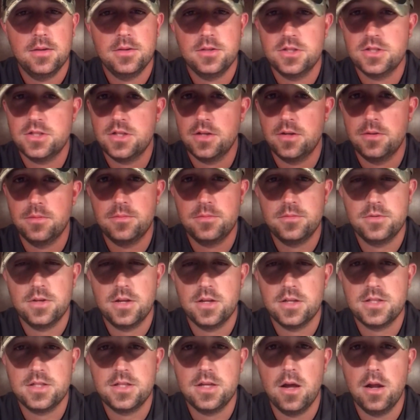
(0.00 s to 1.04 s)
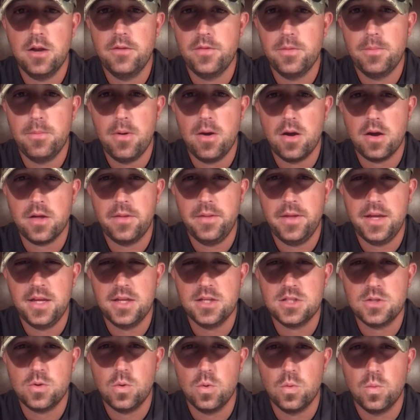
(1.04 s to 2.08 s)
Just a stud of a buck. I think he
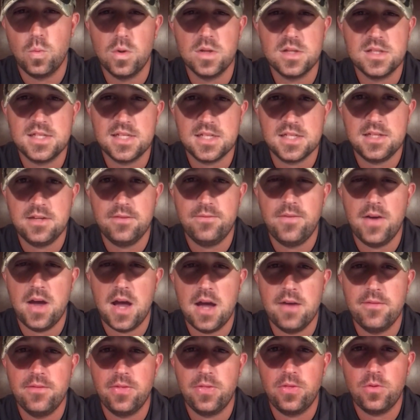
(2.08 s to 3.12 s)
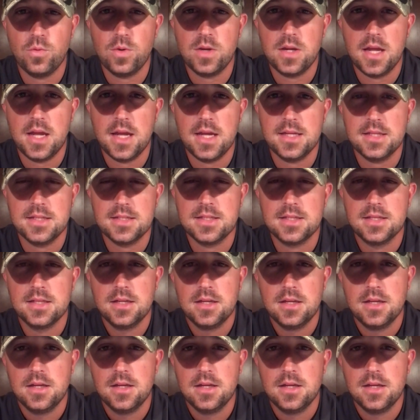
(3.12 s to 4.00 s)
scored 165 and 3/8.